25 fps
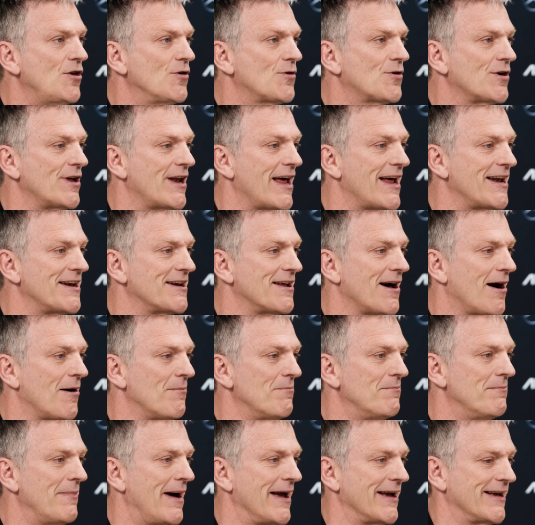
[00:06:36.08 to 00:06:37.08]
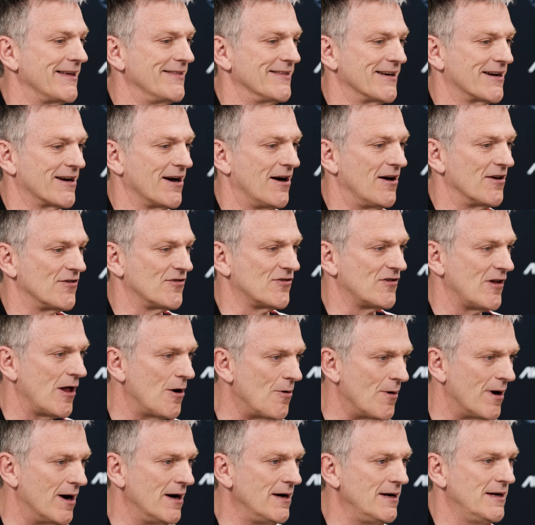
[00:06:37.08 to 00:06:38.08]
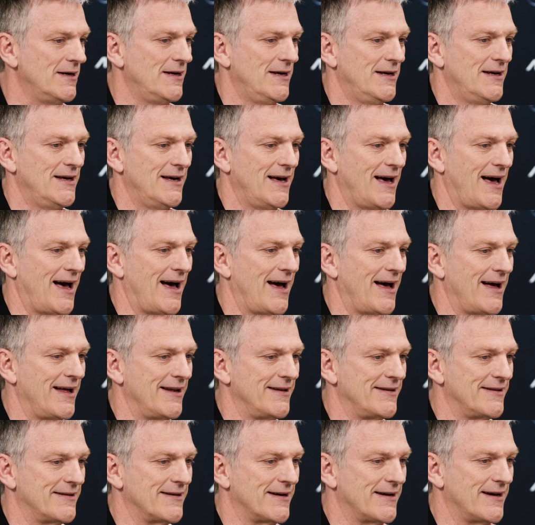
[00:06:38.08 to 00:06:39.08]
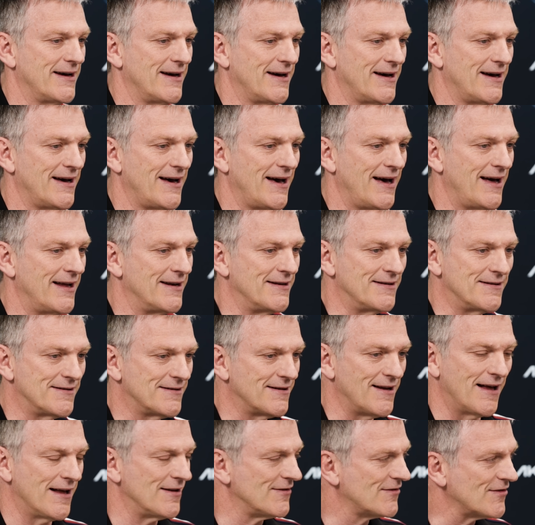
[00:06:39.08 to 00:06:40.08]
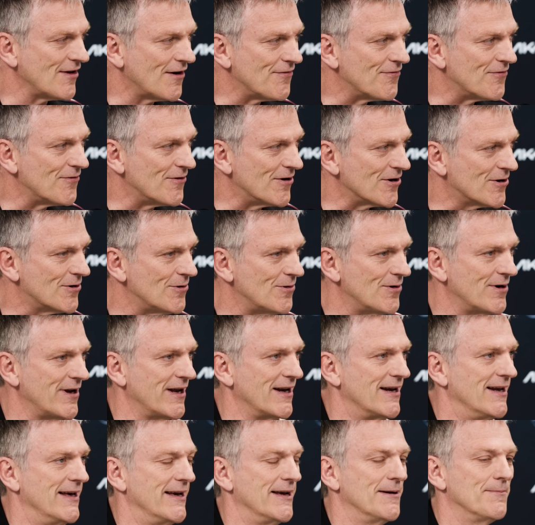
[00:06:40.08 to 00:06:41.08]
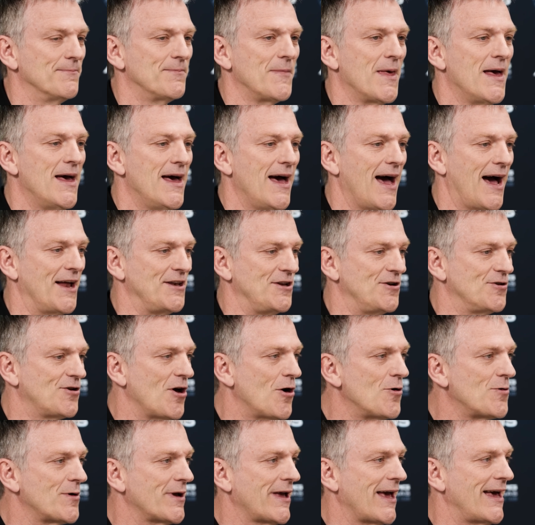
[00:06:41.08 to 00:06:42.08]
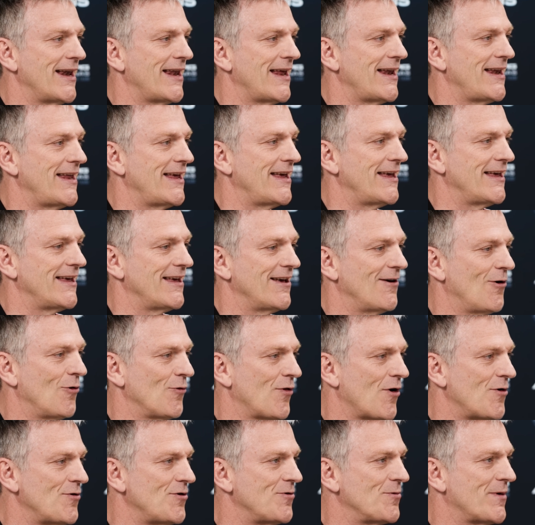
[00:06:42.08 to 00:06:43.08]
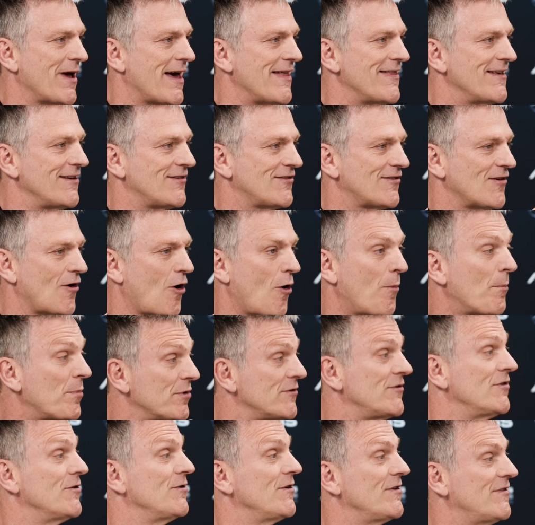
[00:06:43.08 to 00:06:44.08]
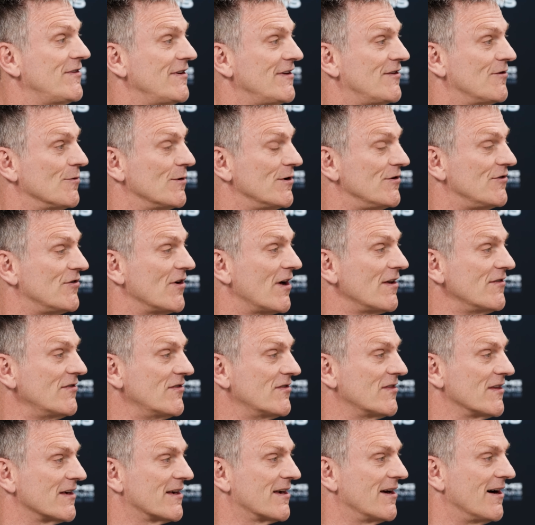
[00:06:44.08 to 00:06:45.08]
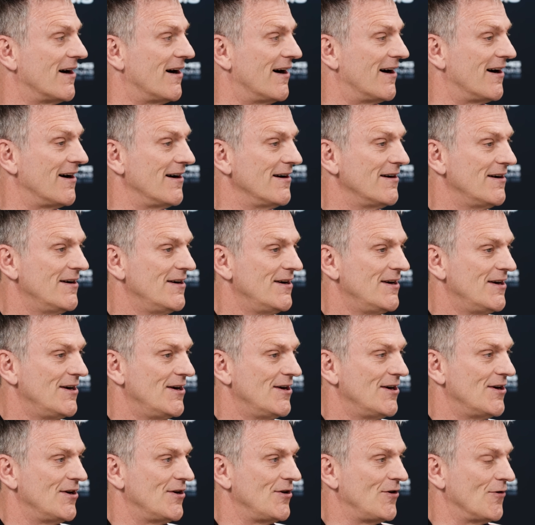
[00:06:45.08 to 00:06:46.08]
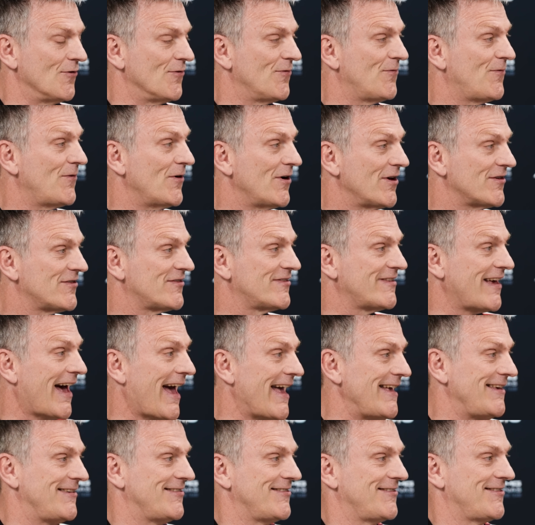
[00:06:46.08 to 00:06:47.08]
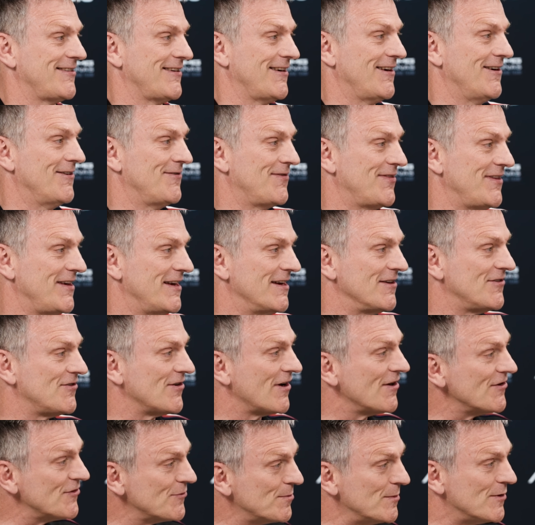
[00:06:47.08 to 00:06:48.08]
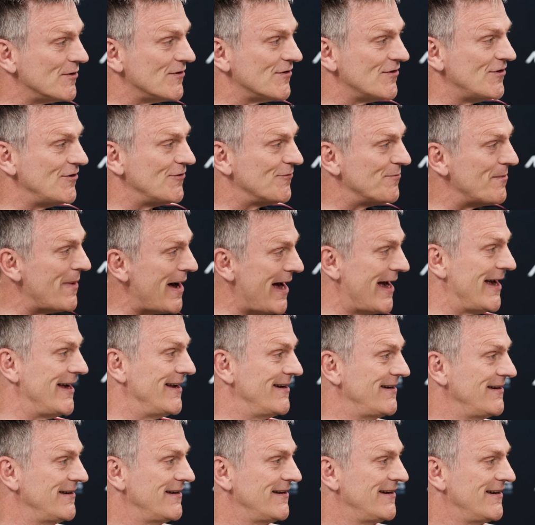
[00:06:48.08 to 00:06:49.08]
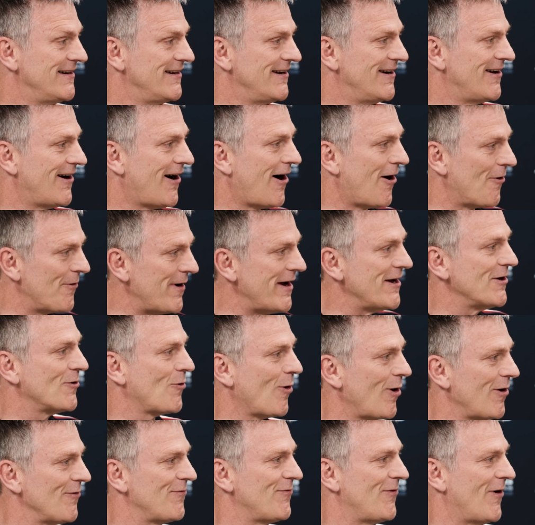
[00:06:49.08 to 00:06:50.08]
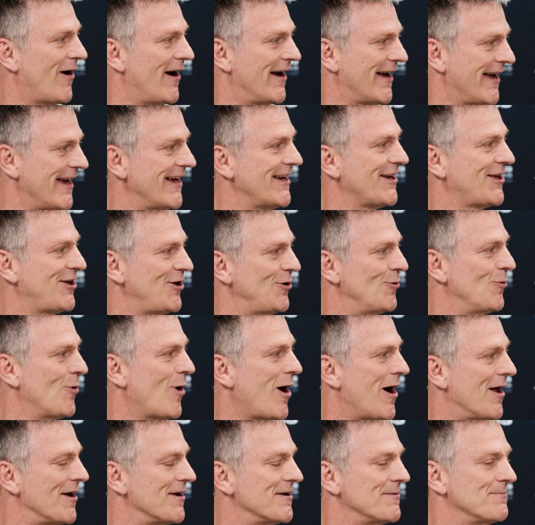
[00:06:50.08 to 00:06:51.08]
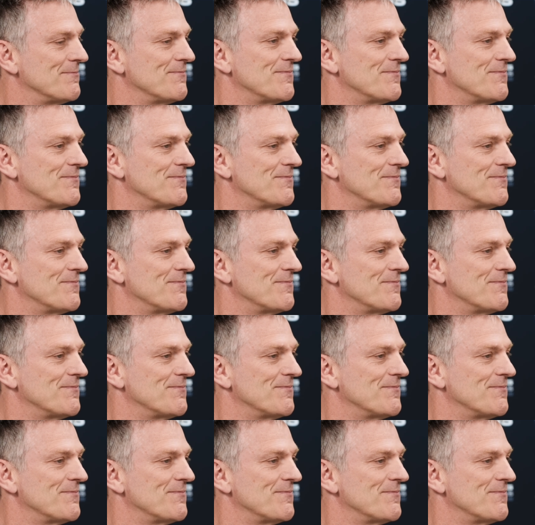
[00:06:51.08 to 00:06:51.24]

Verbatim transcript: you can end up making the car slower and uh, and and suffer accordingly. And you don't get any, although you get this opportunity to adjust the car. Your first taste of the adjustments you've made are in qualifying, in Q one.